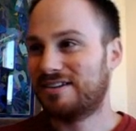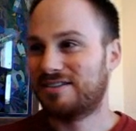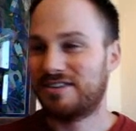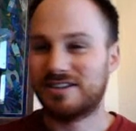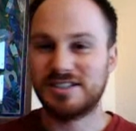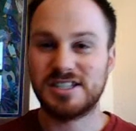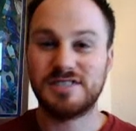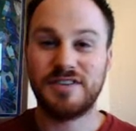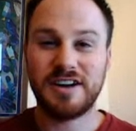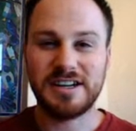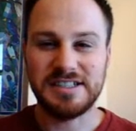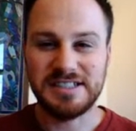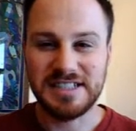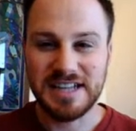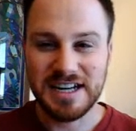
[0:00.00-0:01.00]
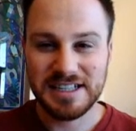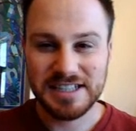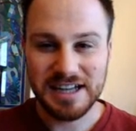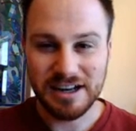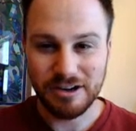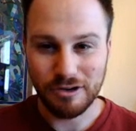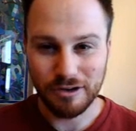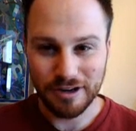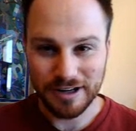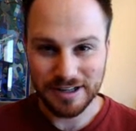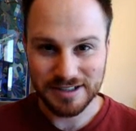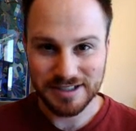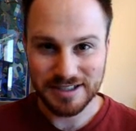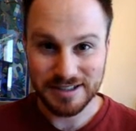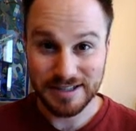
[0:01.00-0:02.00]
there's this very
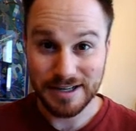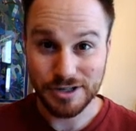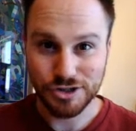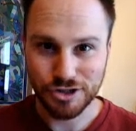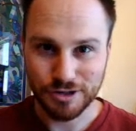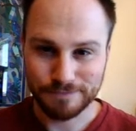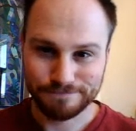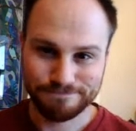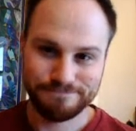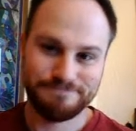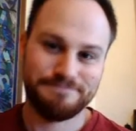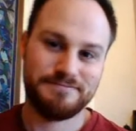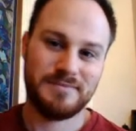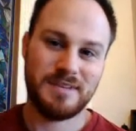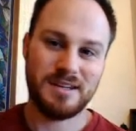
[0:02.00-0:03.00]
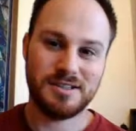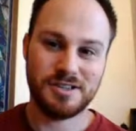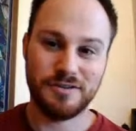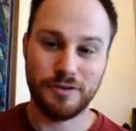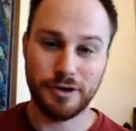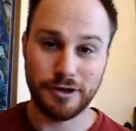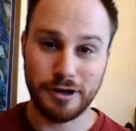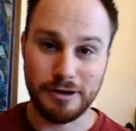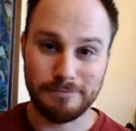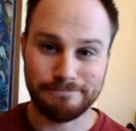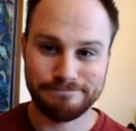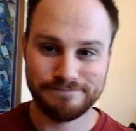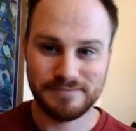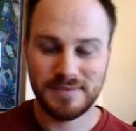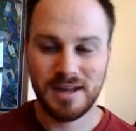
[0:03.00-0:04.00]
detail-oriented nature to Virgo.
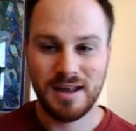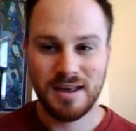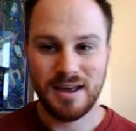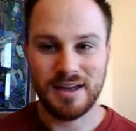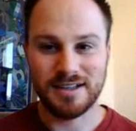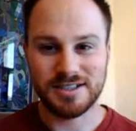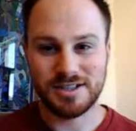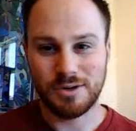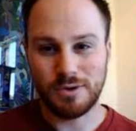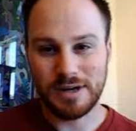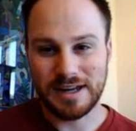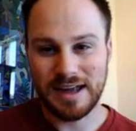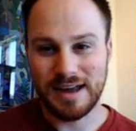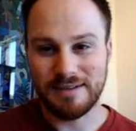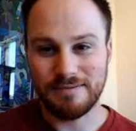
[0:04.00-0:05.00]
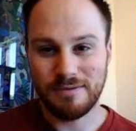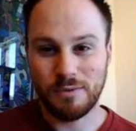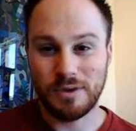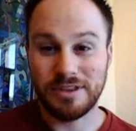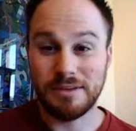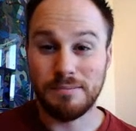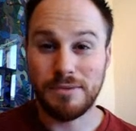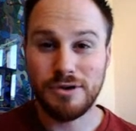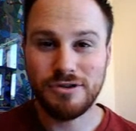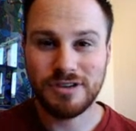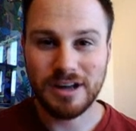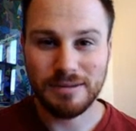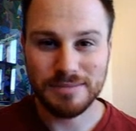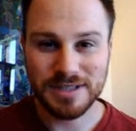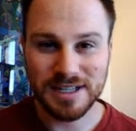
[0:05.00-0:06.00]
And so when the moon
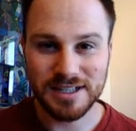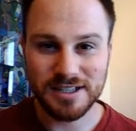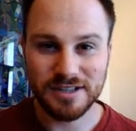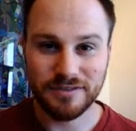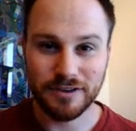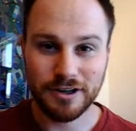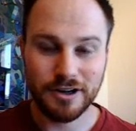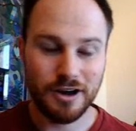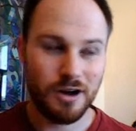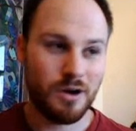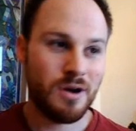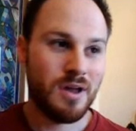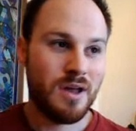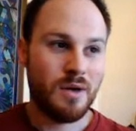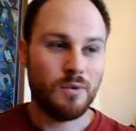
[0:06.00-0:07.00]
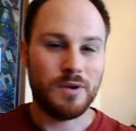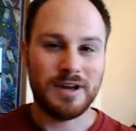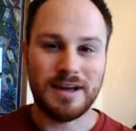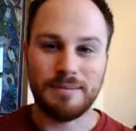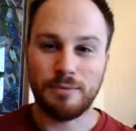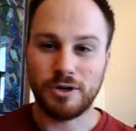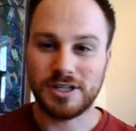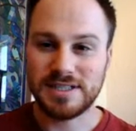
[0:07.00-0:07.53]
comes into Virgo, we get more